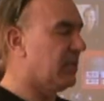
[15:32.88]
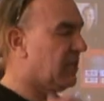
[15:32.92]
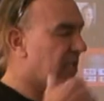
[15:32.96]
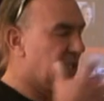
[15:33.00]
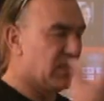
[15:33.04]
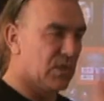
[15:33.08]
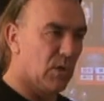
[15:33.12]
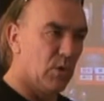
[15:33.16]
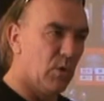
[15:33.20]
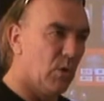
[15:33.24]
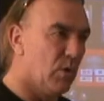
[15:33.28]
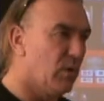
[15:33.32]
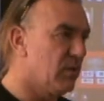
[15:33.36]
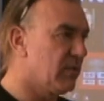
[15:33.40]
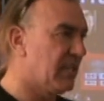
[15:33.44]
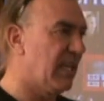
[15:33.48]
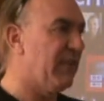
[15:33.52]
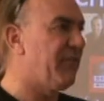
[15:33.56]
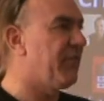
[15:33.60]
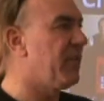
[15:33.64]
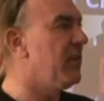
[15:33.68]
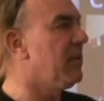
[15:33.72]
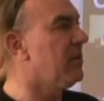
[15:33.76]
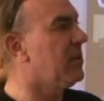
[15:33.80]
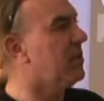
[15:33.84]
There's all
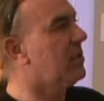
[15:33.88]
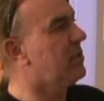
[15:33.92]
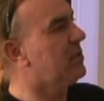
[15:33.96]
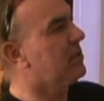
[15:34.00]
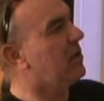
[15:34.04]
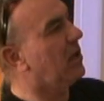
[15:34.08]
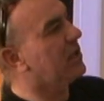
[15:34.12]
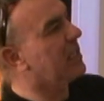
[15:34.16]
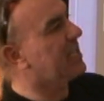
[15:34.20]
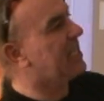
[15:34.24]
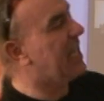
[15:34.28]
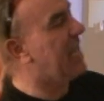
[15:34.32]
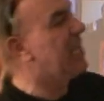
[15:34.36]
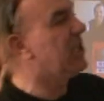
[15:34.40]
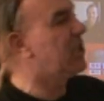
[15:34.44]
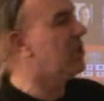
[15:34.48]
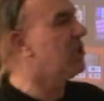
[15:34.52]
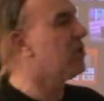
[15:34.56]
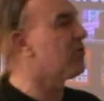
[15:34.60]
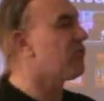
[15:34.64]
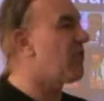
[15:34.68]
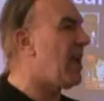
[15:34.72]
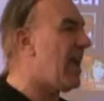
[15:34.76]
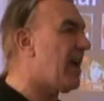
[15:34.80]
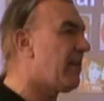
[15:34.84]
different
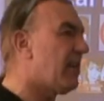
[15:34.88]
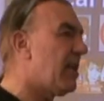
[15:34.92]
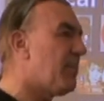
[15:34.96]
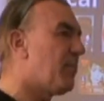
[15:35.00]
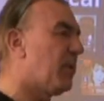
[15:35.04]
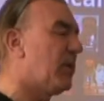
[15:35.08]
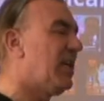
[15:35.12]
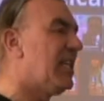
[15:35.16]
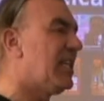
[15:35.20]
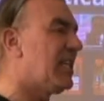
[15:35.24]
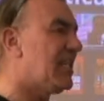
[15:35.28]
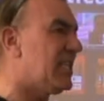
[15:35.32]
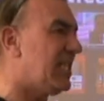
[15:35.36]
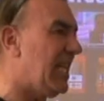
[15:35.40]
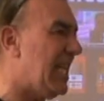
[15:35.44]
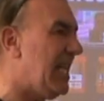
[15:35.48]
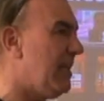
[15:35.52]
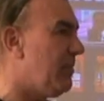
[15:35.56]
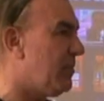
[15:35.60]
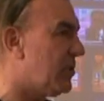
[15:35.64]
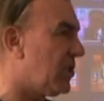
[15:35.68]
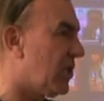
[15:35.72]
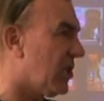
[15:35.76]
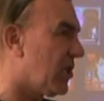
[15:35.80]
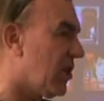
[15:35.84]
connotations around it, but it
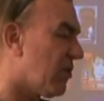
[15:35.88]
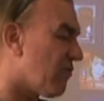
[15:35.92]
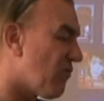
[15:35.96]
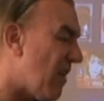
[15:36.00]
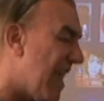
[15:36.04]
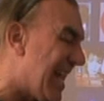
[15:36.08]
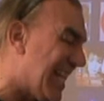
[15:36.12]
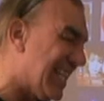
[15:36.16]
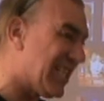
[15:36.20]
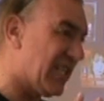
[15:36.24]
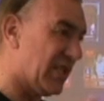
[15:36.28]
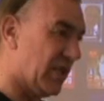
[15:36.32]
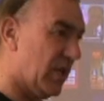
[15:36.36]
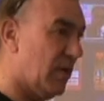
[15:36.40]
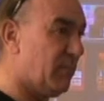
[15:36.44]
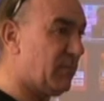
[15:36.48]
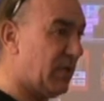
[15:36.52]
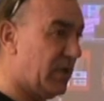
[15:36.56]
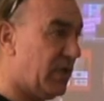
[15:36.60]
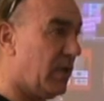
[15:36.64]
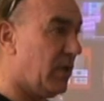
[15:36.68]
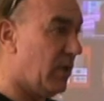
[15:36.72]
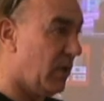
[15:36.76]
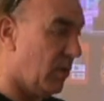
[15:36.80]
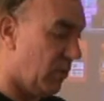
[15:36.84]
seems the correct term
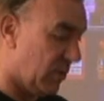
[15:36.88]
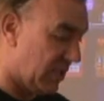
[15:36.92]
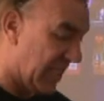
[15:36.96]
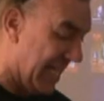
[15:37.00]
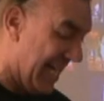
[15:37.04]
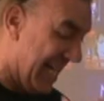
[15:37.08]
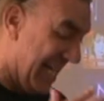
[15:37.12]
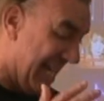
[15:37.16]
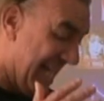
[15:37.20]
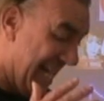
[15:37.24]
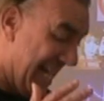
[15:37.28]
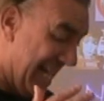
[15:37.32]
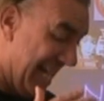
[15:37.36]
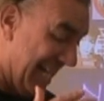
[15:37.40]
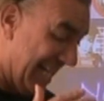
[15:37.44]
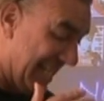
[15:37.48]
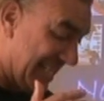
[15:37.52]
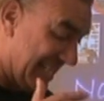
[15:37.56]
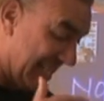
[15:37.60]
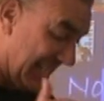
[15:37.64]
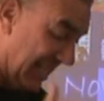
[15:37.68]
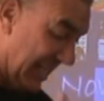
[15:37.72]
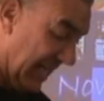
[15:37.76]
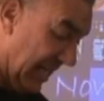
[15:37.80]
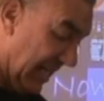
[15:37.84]
to use
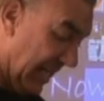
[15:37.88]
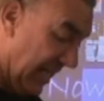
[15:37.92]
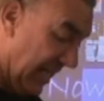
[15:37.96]
is